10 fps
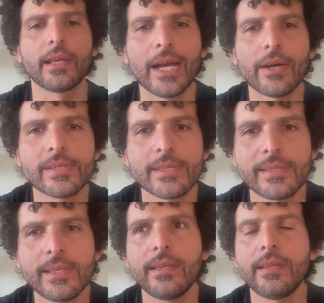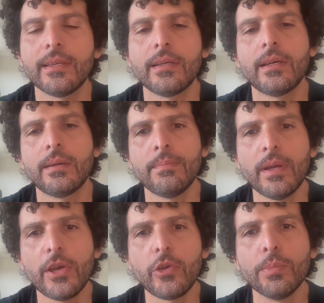how does it see
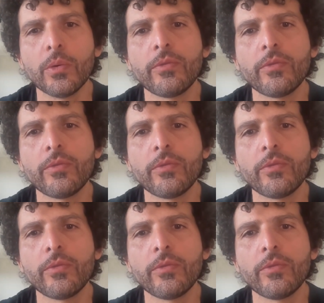a human?